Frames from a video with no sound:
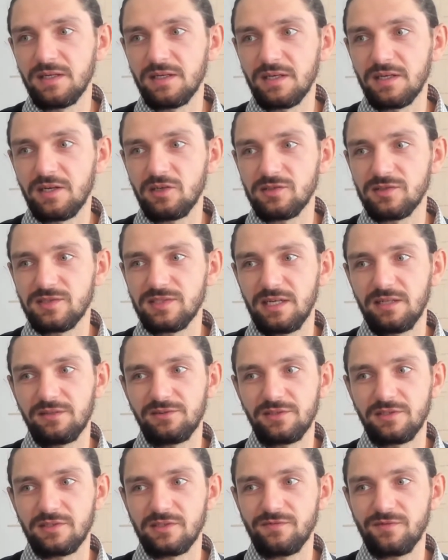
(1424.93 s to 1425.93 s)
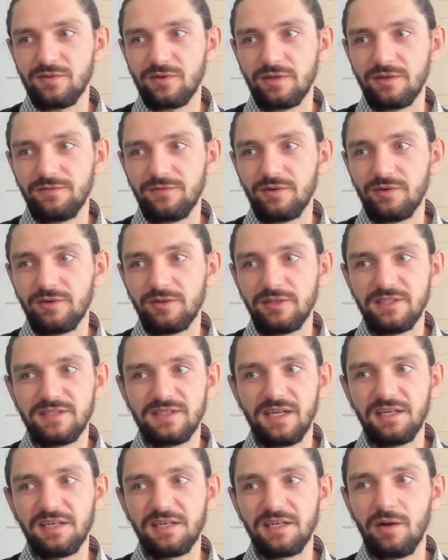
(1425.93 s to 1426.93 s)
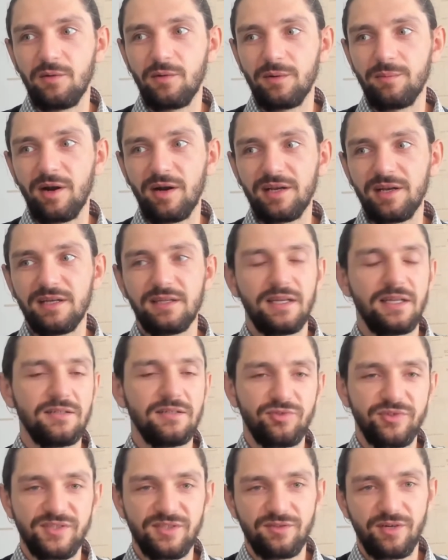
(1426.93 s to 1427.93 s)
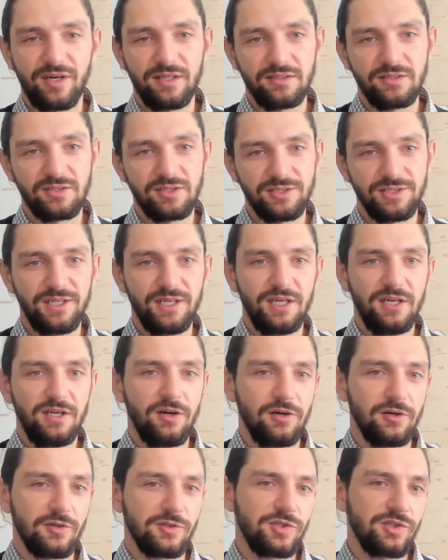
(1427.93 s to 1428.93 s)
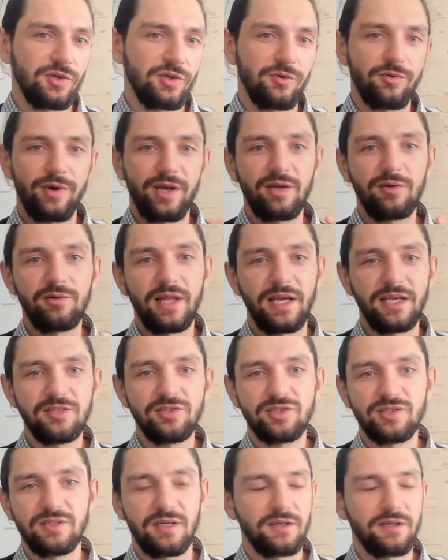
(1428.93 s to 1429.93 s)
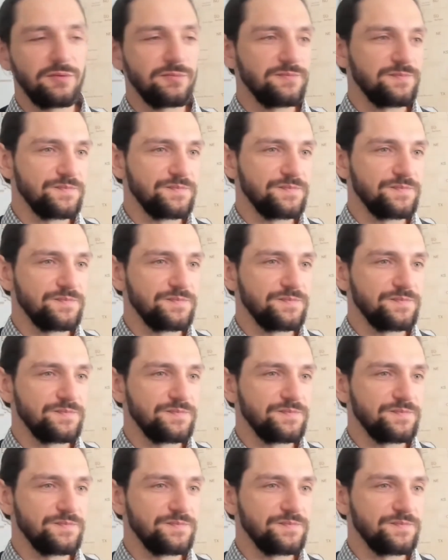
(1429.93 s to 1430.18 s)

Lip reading: consultants for designing our market entry strategy. Also, regulational